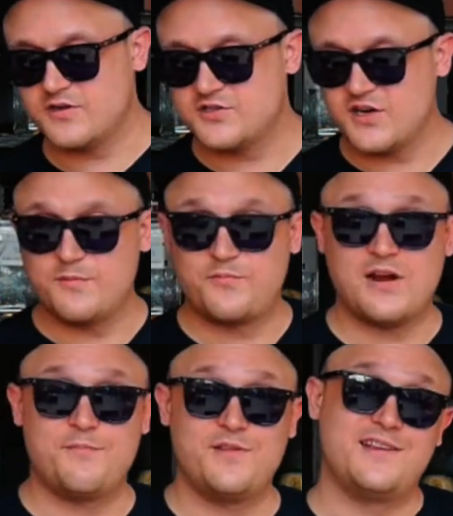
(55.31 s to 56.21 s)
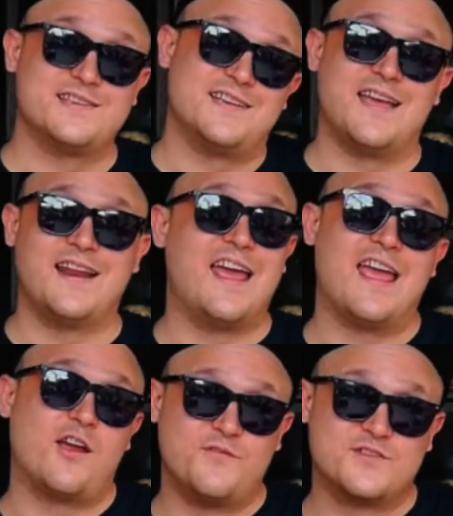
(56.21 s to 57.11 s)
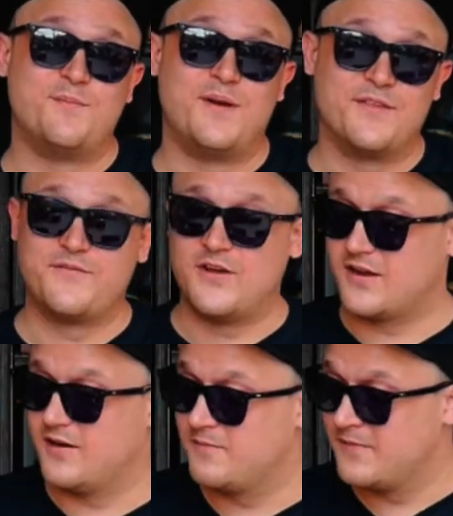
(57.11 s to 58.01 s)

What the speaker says: a jigger properly, because again, a hangover's a motherfucker.